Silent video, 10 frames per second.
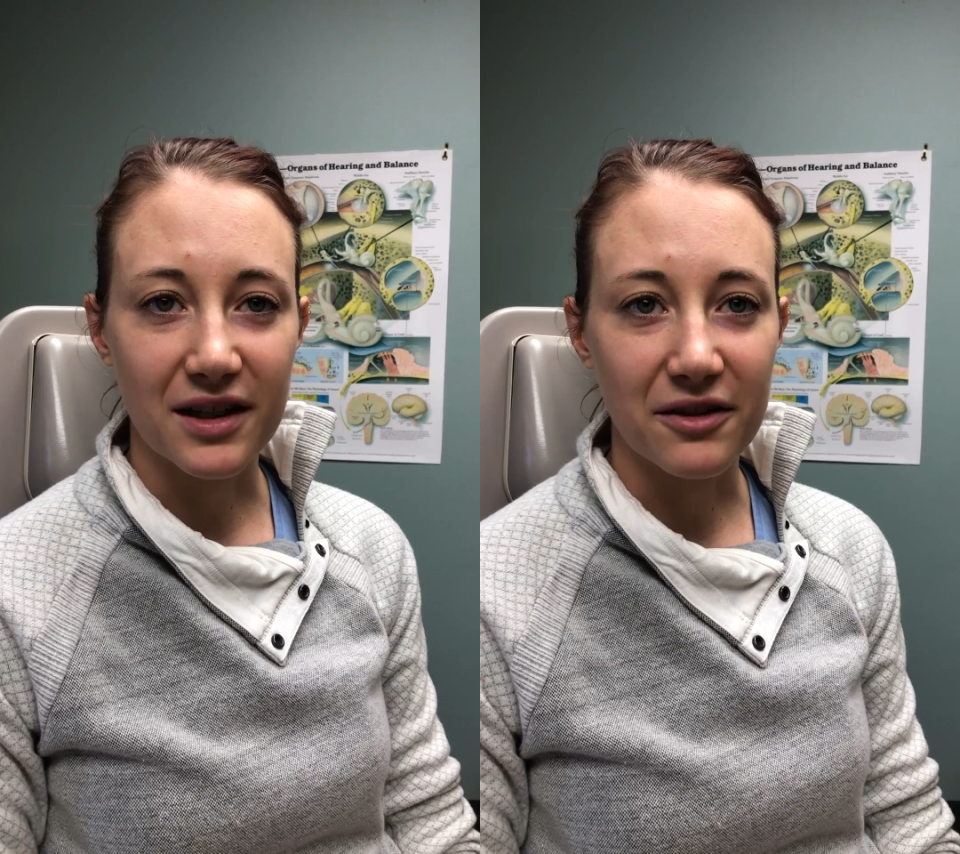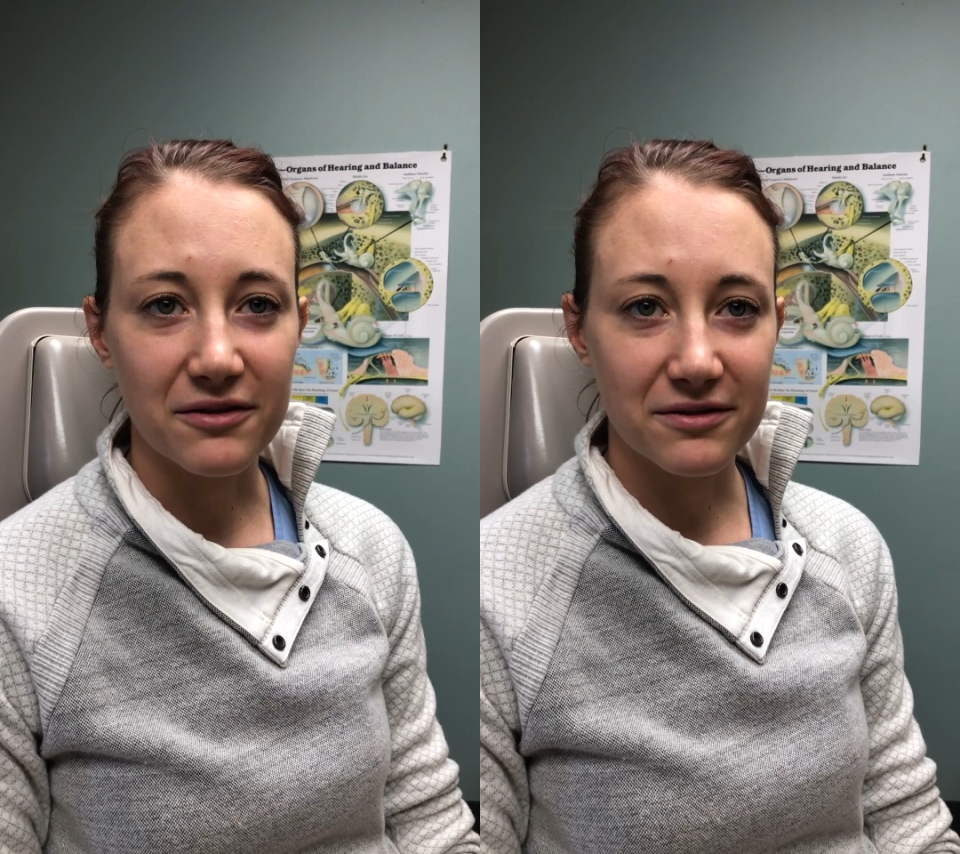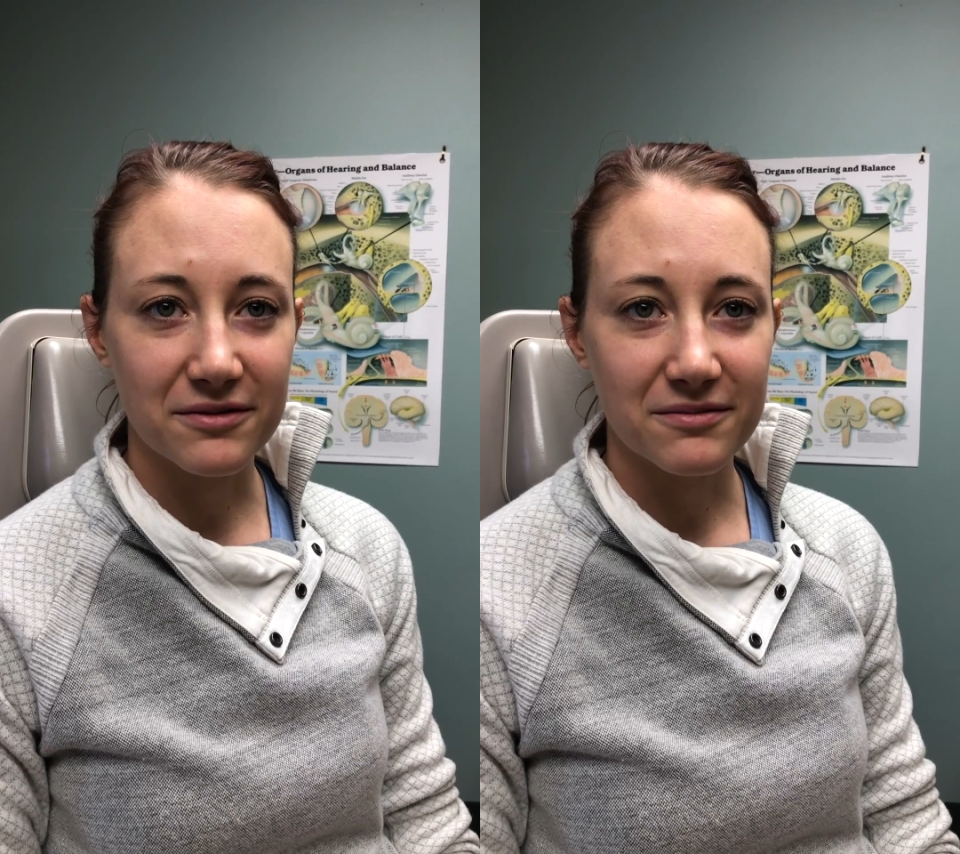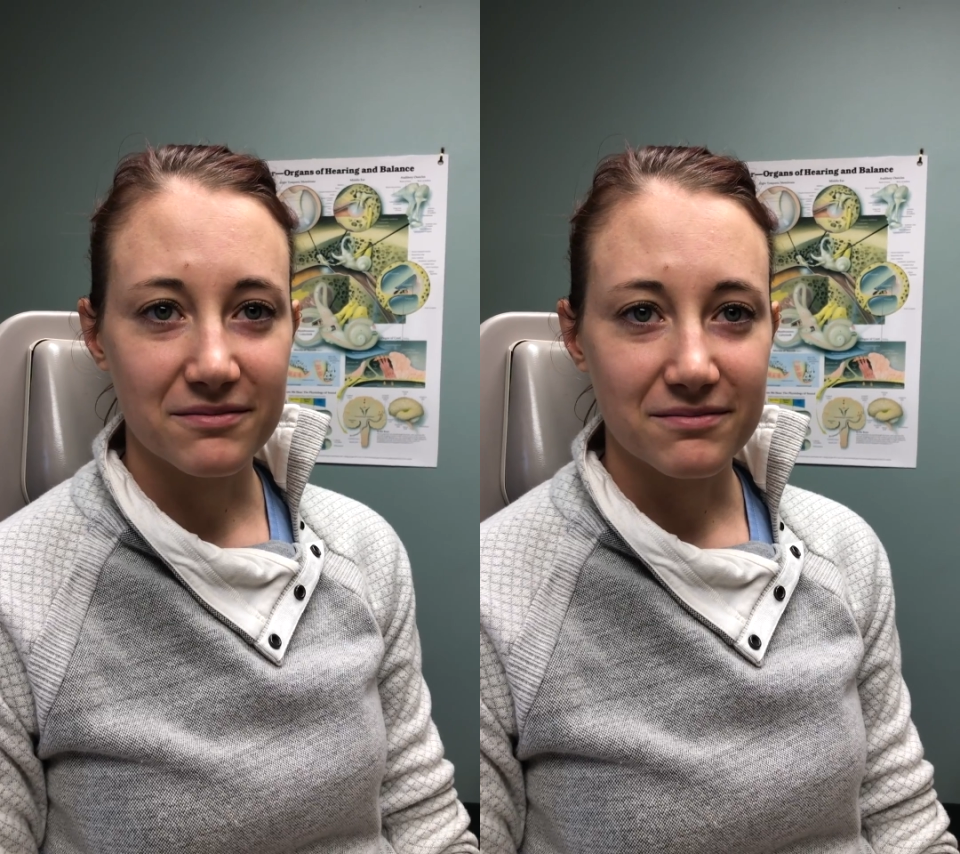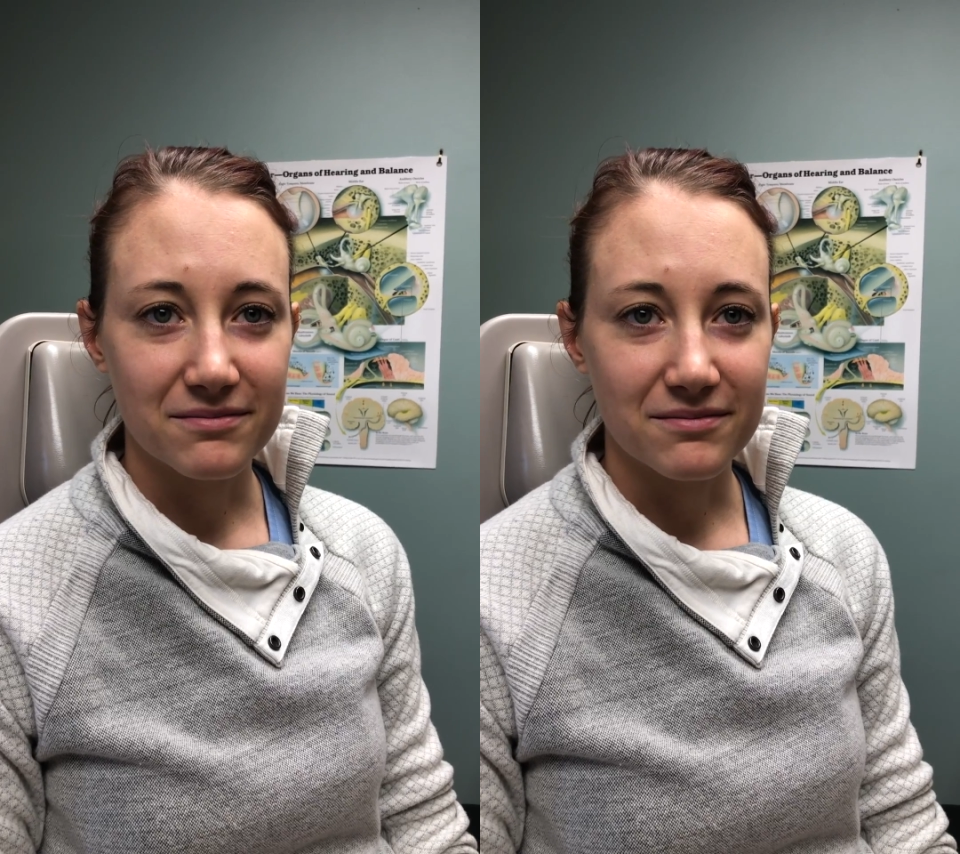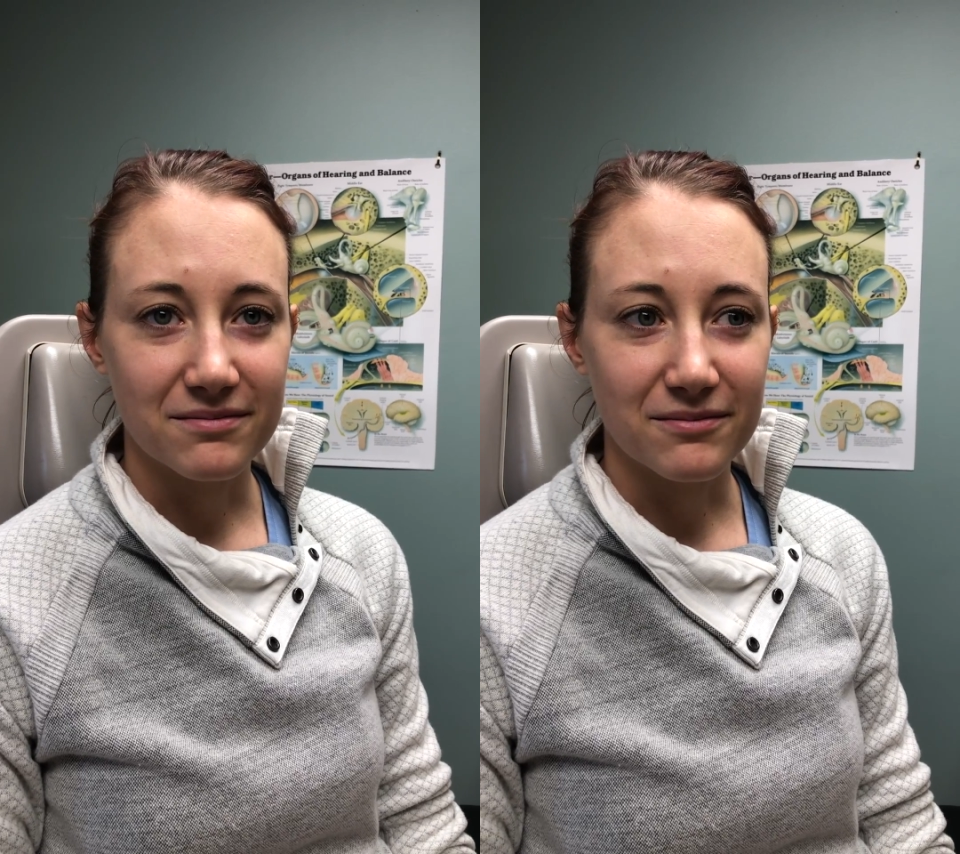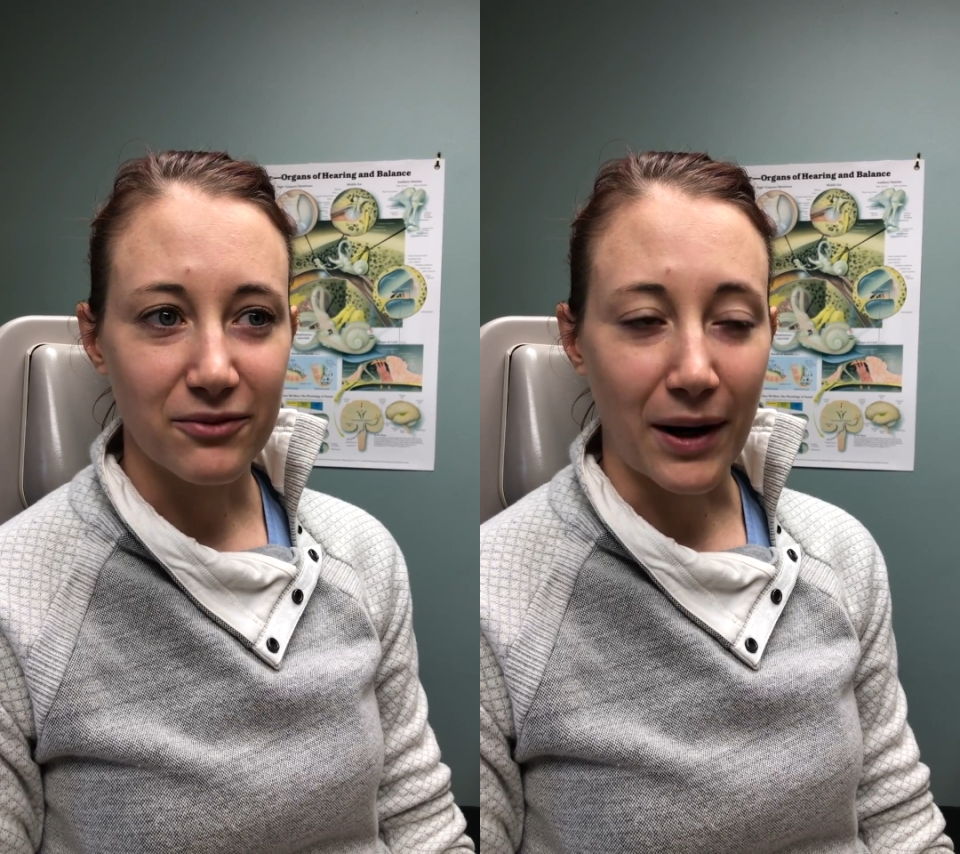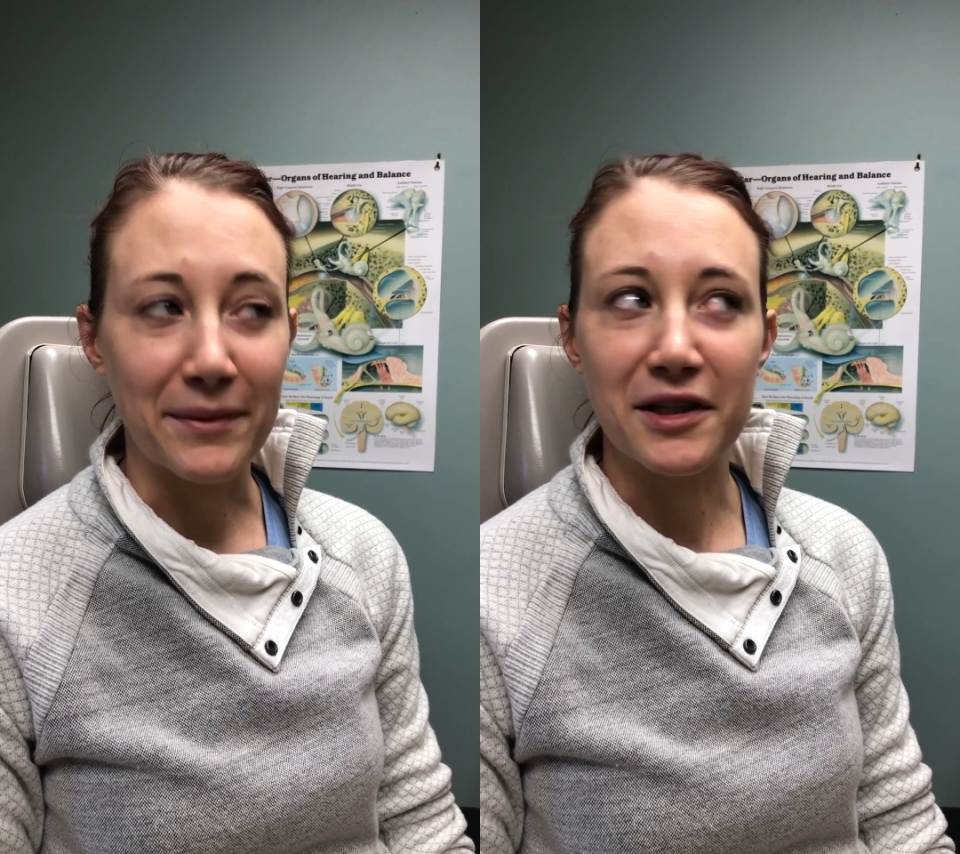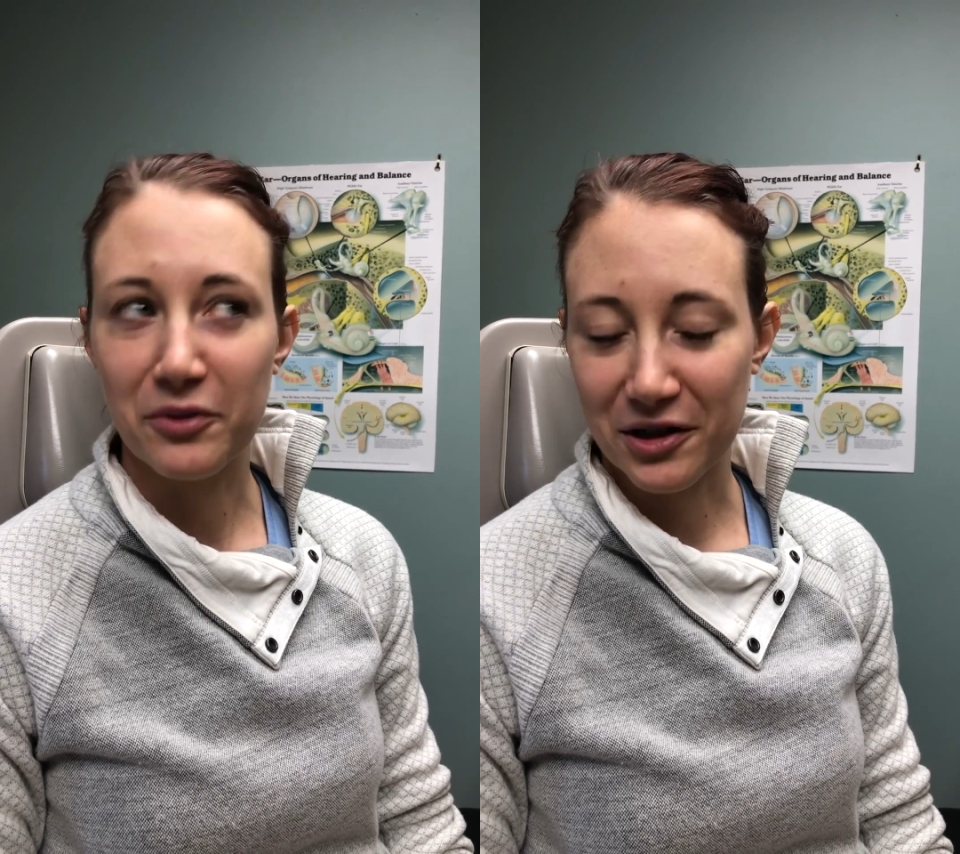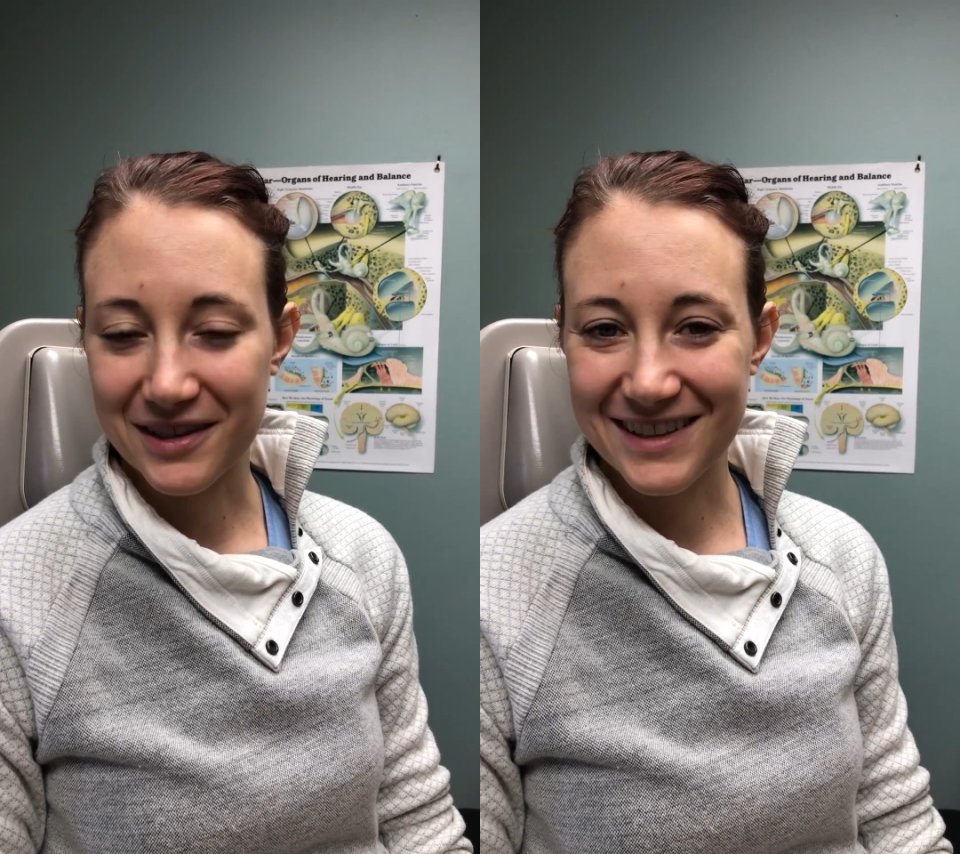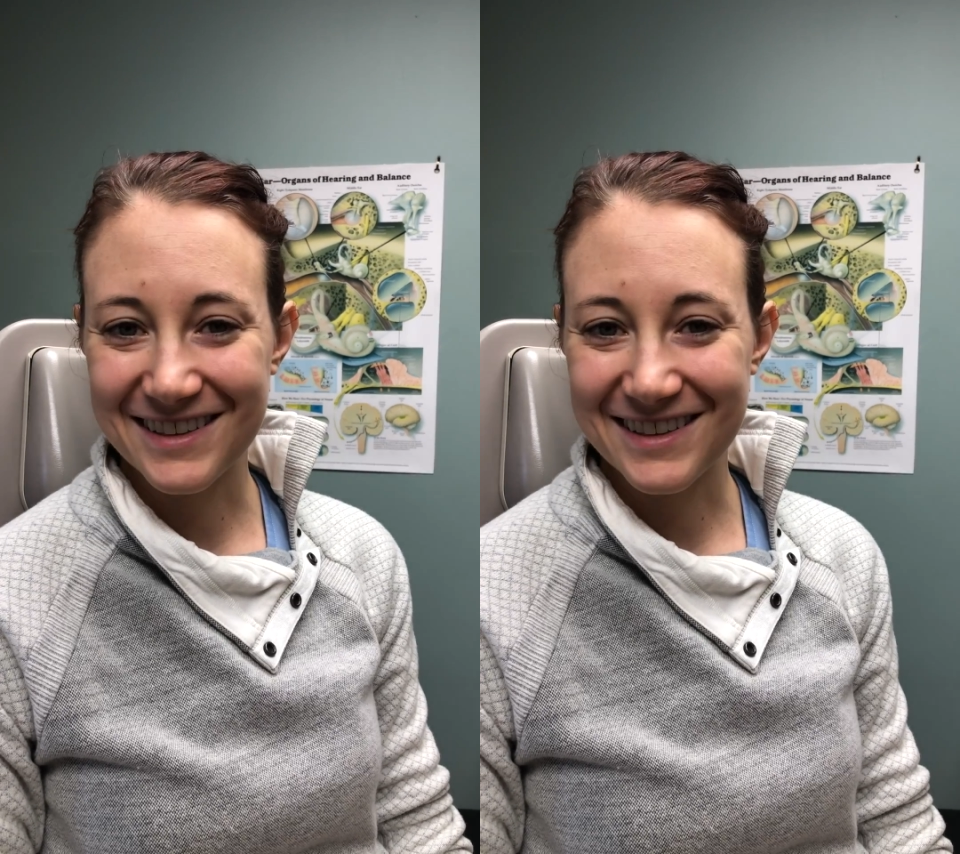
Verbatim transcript: have rapidly worked.